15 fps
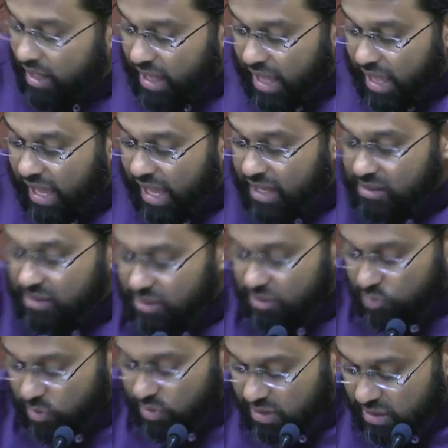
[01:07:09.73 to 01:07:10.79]
And
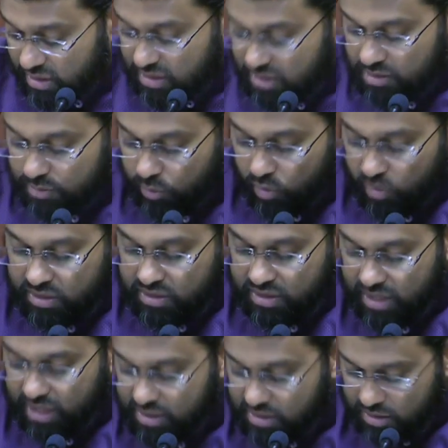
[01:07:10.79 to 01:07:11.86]
it was at this point
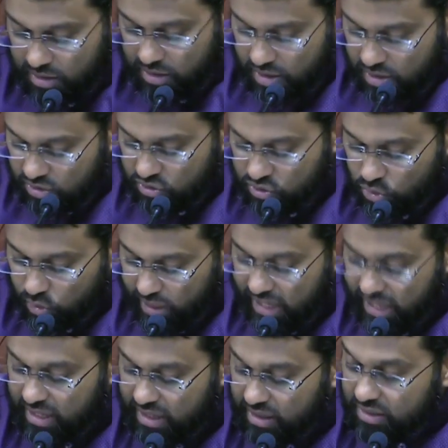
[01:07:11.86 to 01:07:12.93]
that
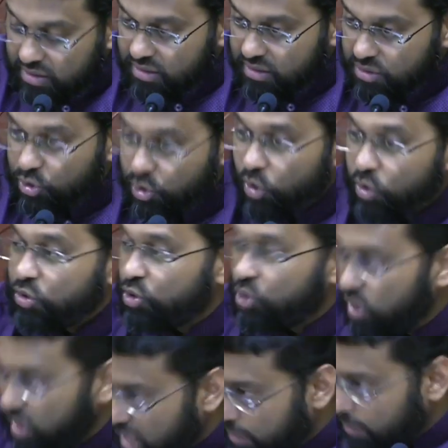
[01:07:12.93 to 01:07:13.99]
Suhail turned
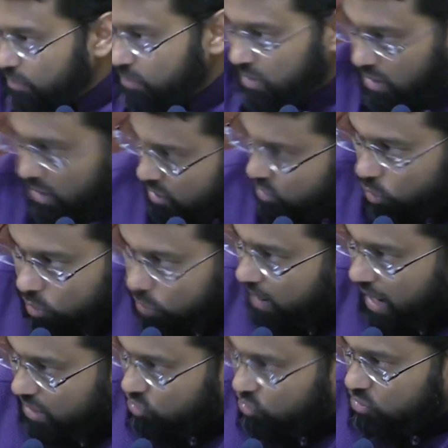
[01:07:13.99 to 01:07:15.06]
to them, his own
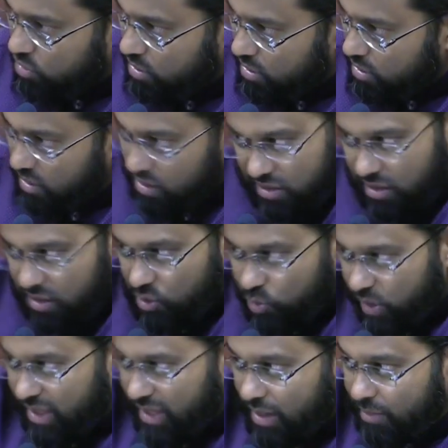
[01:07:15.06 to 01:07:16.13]
batch, because he is
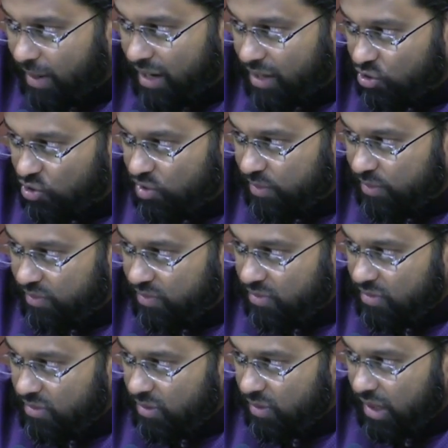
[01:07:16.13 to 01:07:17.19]
with that batch,
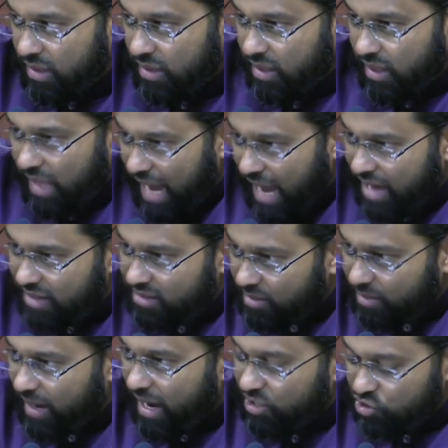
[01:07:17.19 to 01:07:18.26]
right? The last
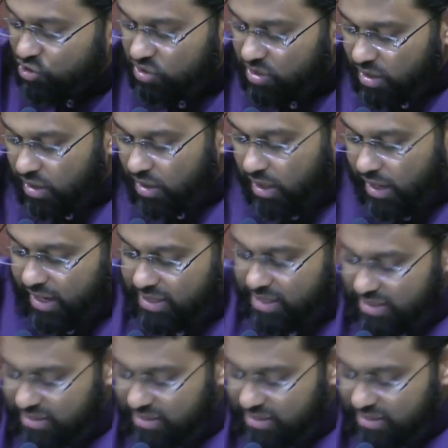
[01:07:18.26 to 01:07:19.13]
batch. And he